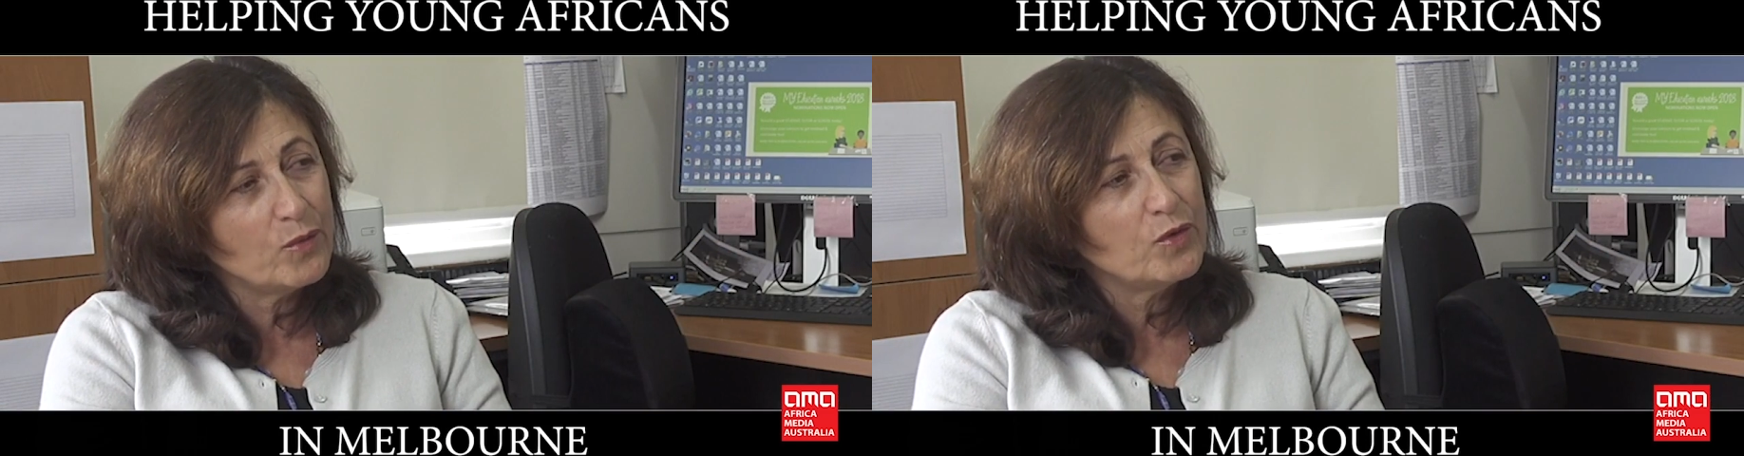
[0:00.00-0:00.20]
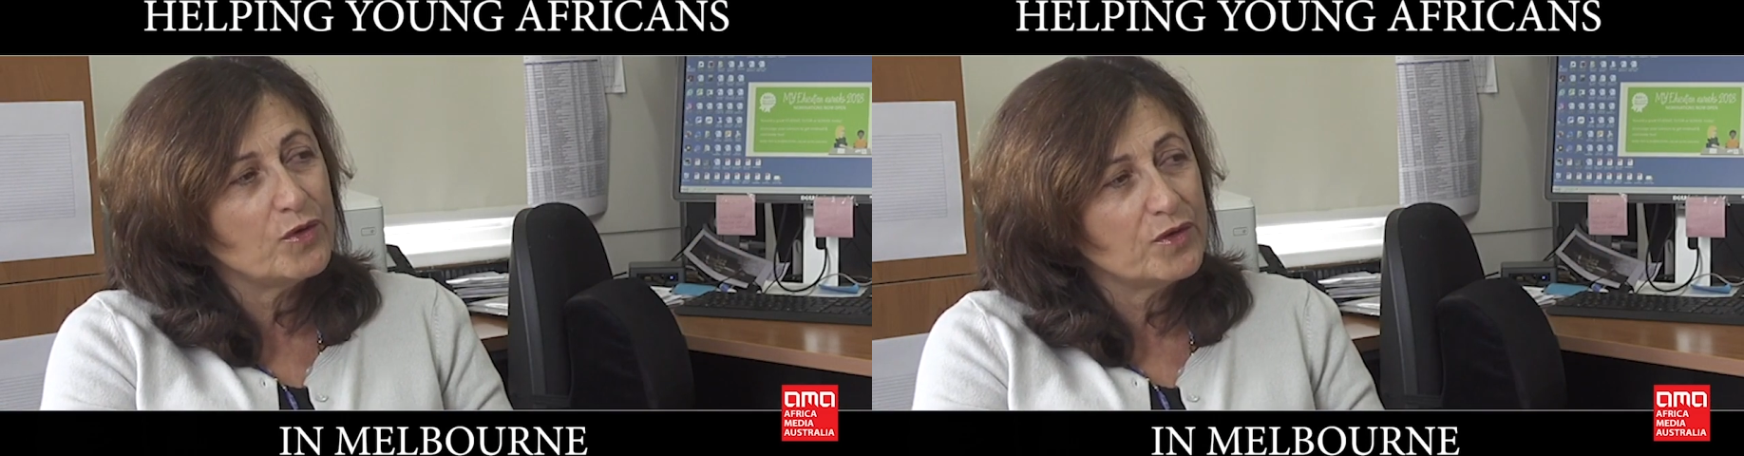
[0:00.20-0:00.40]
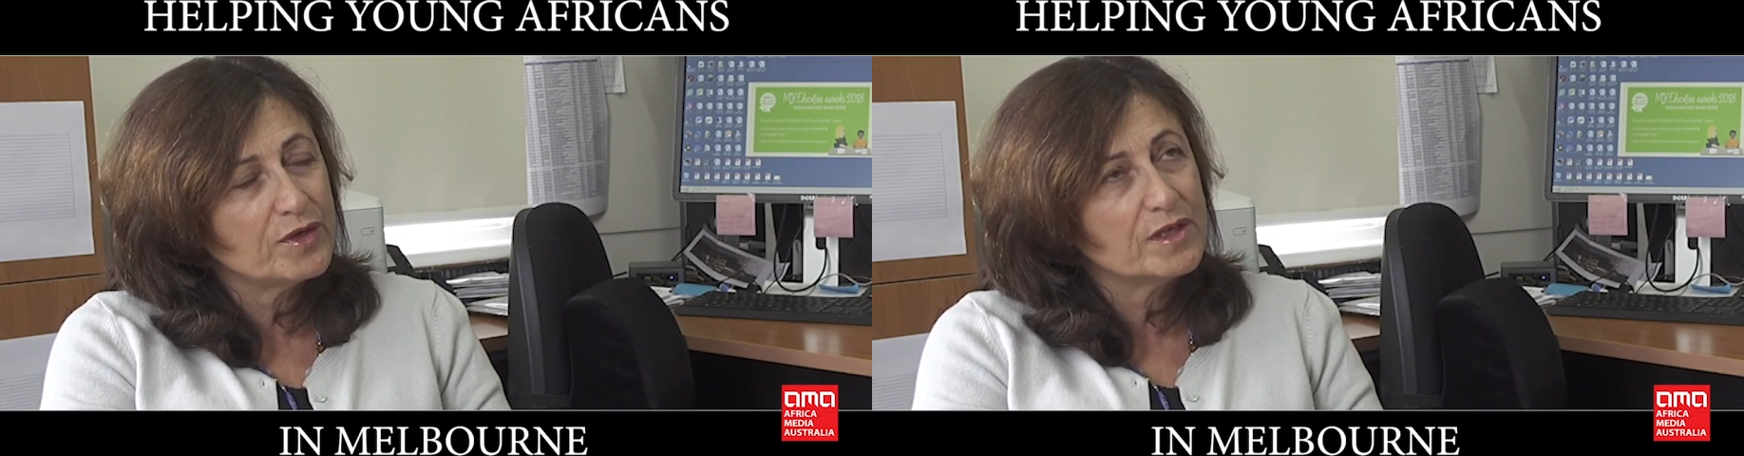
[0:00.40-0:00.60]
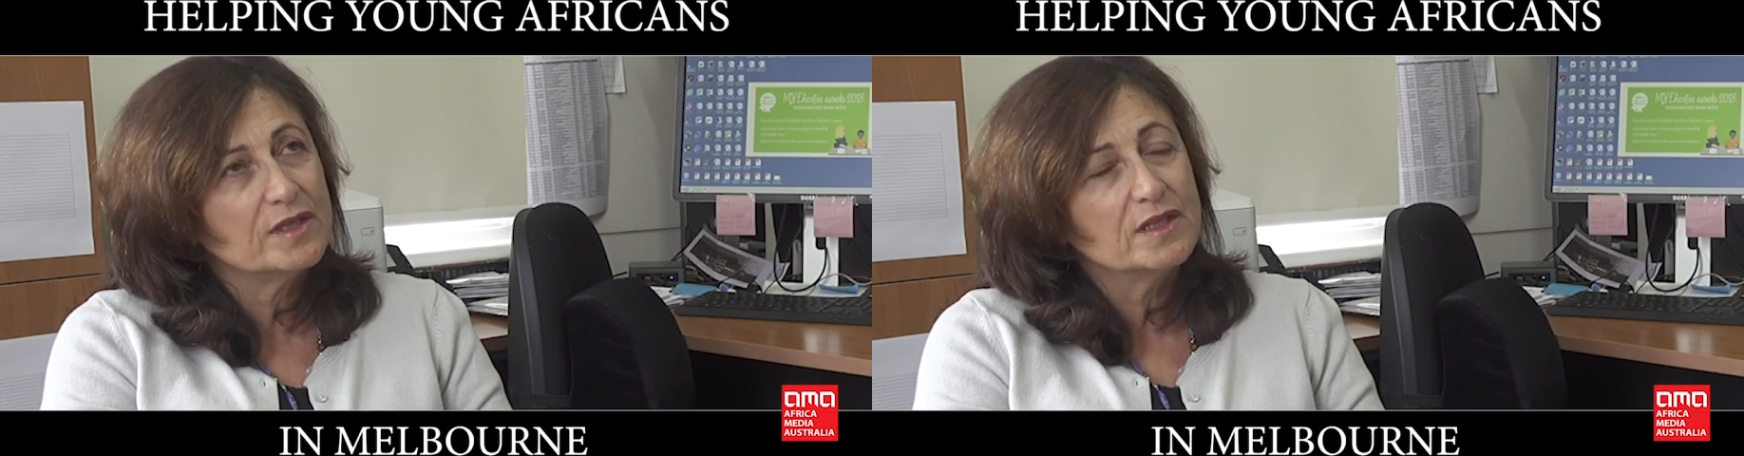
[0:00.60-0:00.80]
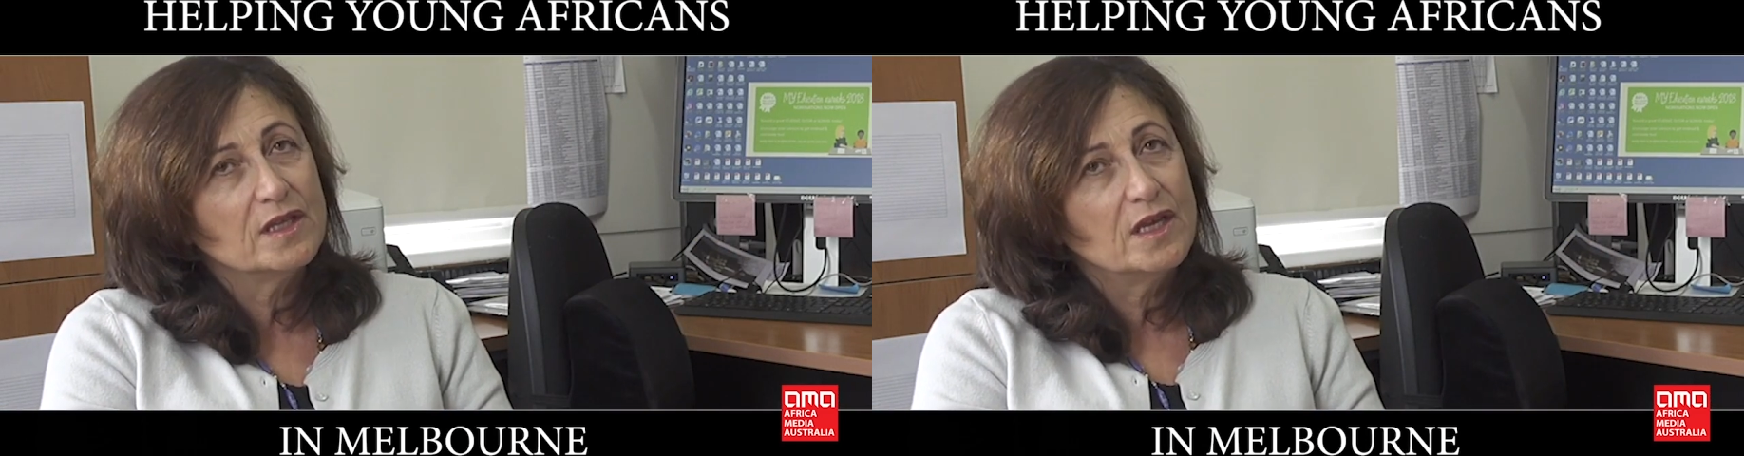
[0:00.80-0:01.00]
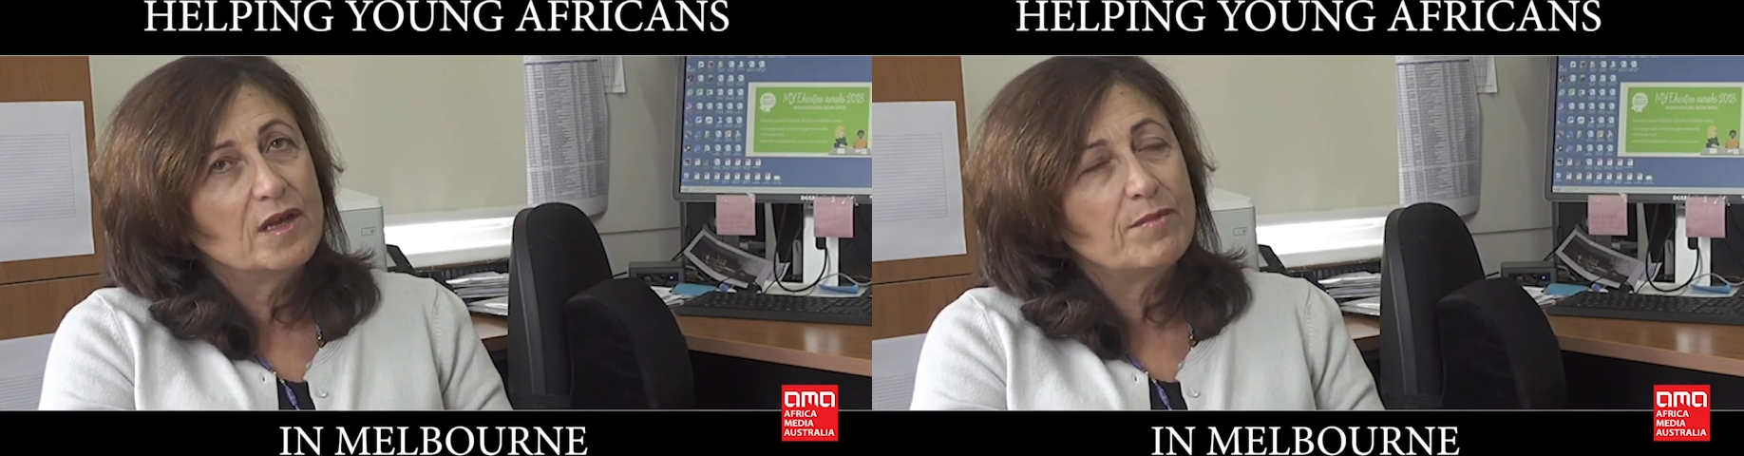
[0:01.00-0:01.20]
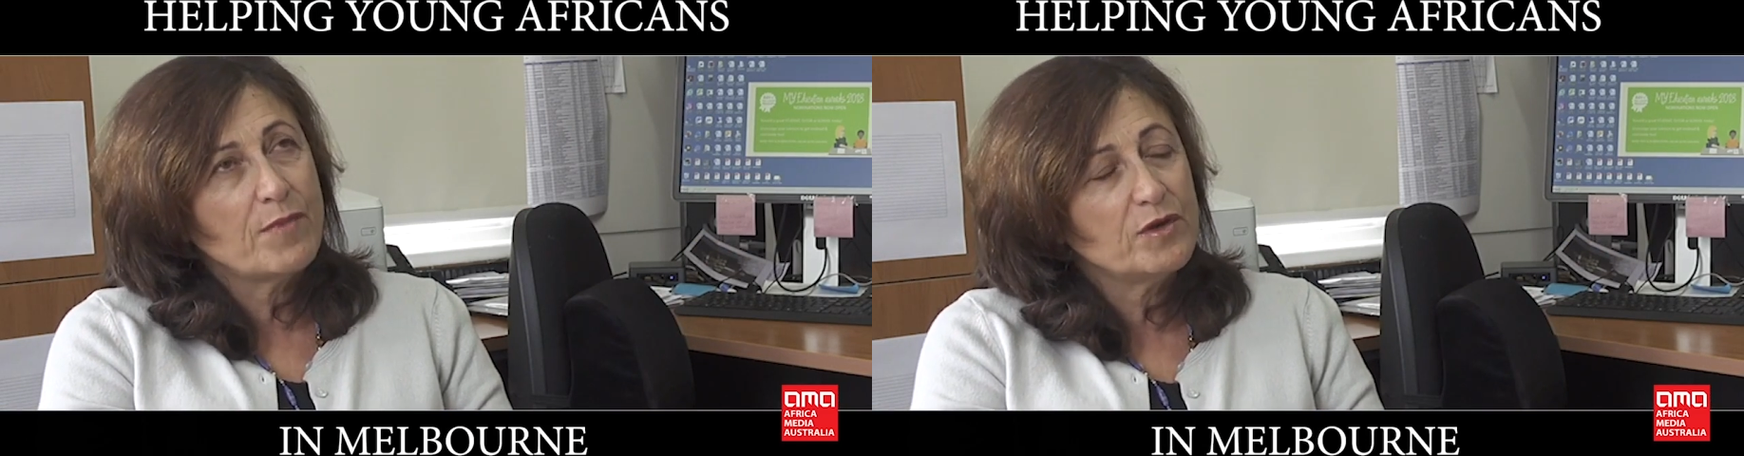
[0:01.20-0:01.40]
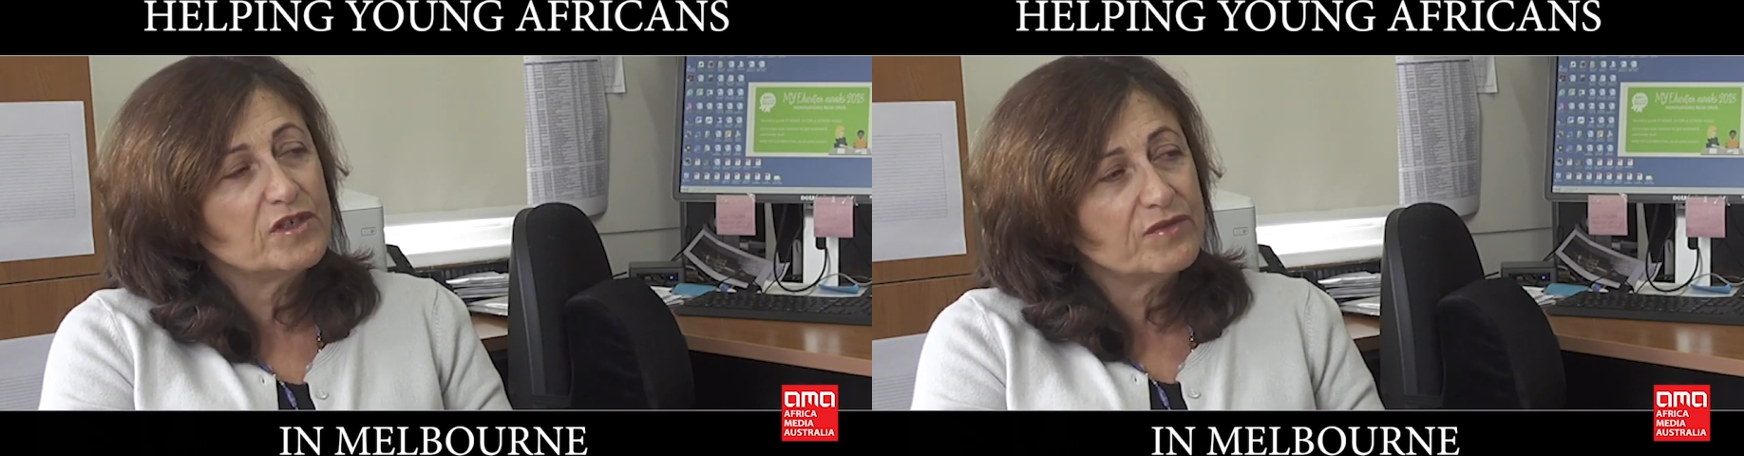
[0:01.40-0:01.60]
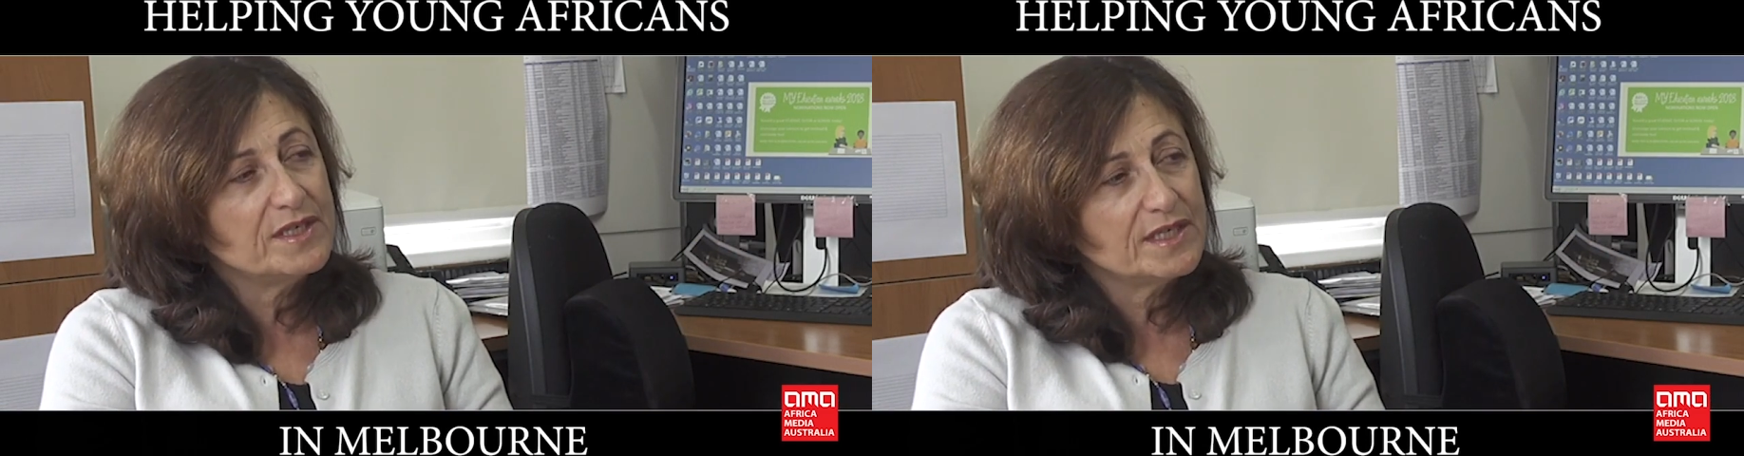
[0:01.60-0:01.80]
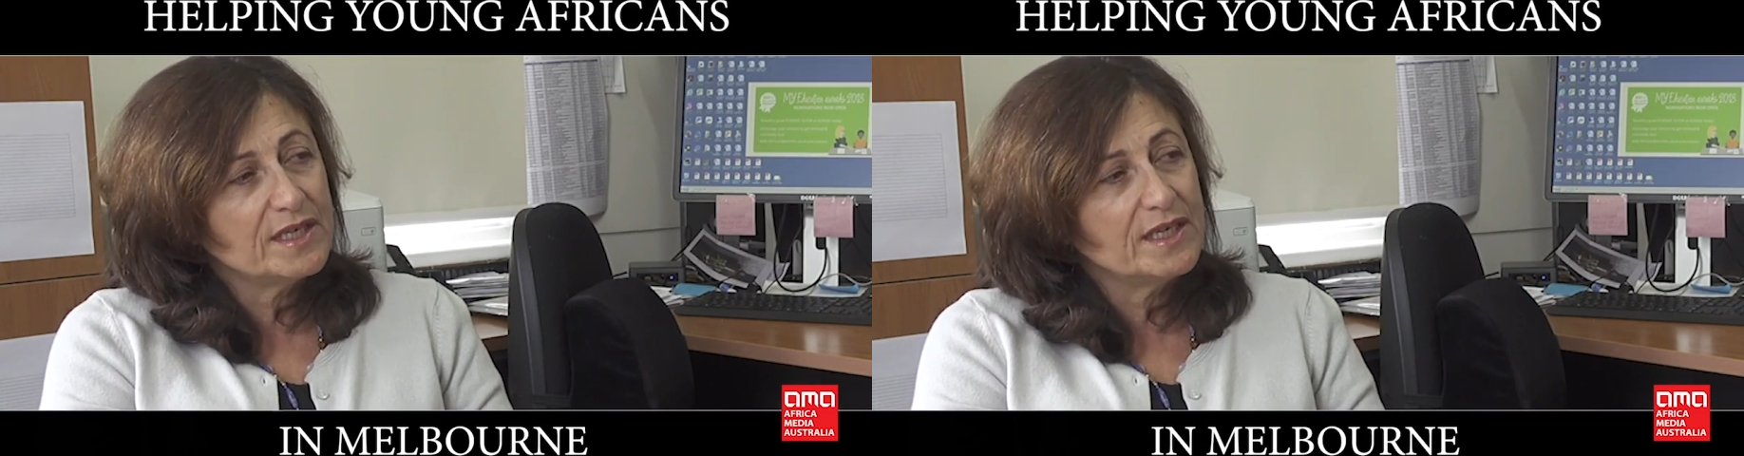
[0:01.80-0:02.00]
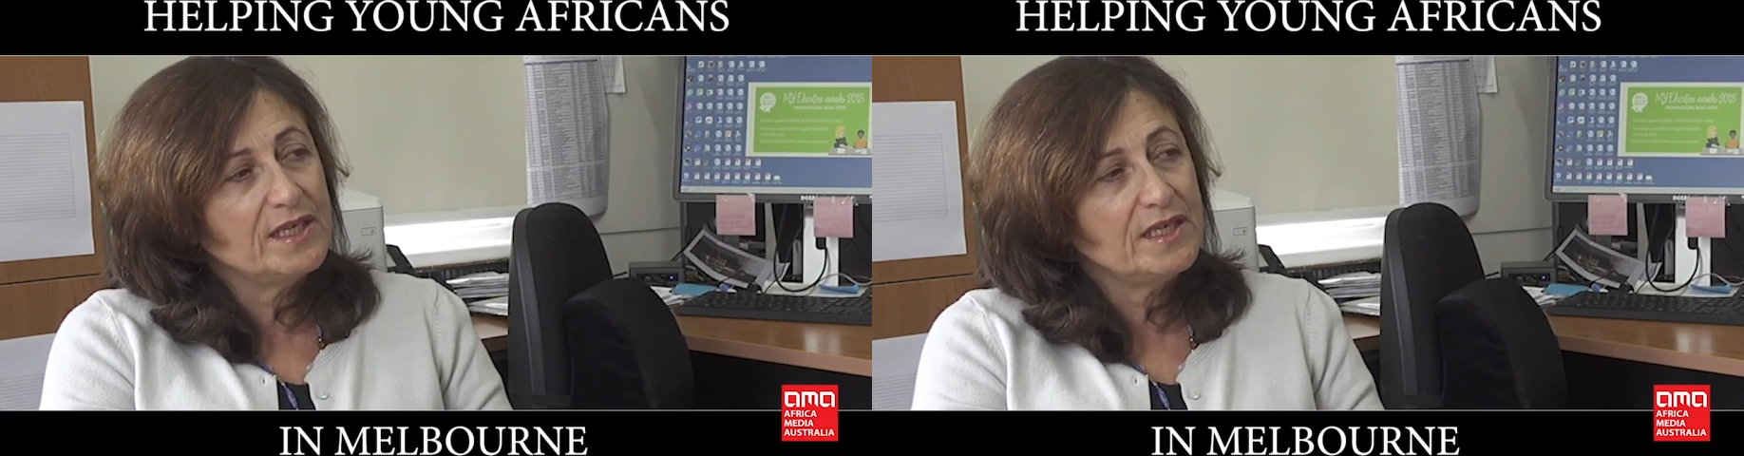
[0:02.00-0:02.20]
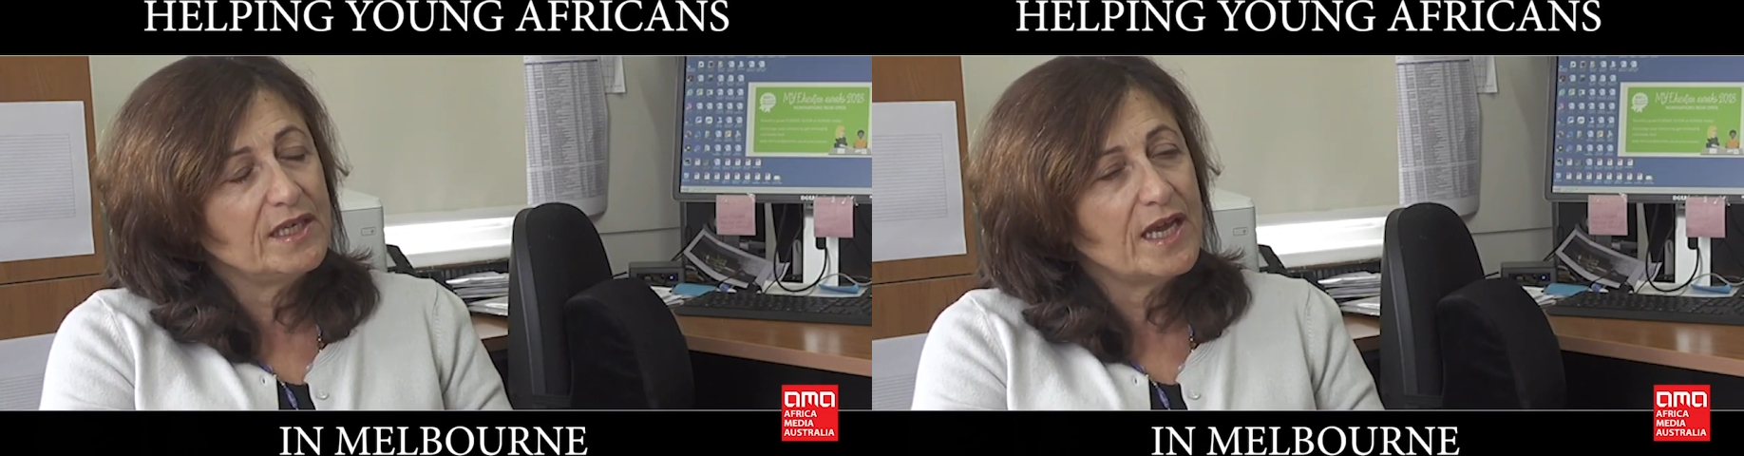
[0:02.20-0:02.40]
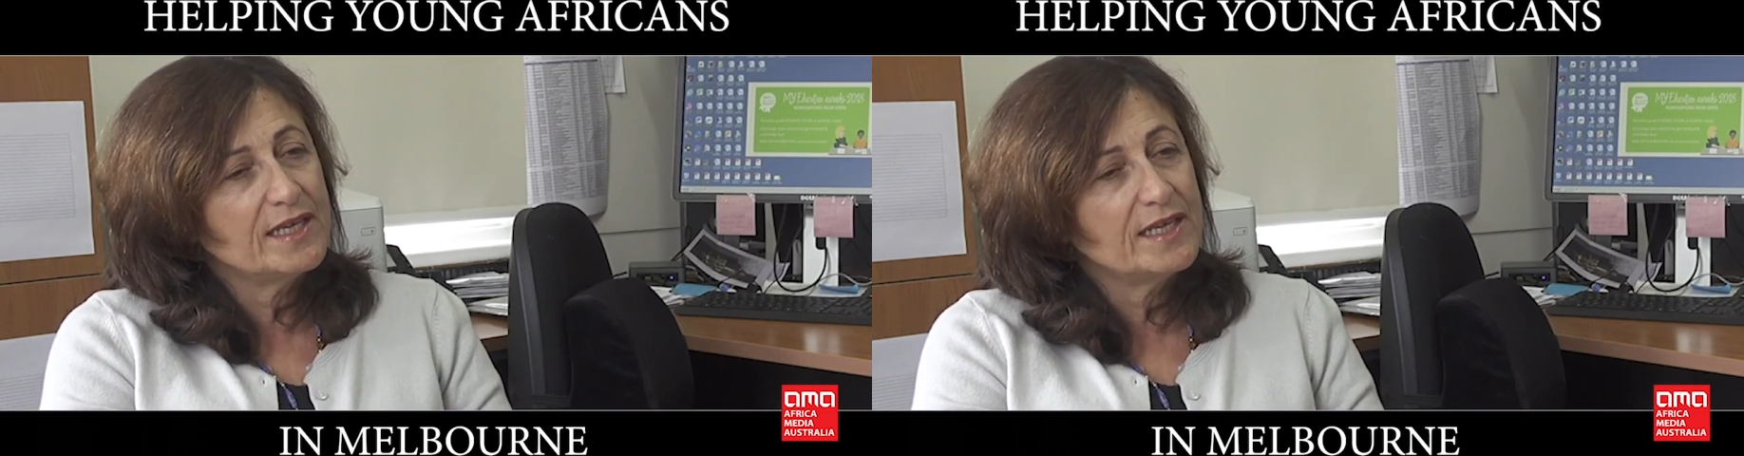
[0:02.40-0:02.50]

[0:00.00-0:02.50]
our work most recently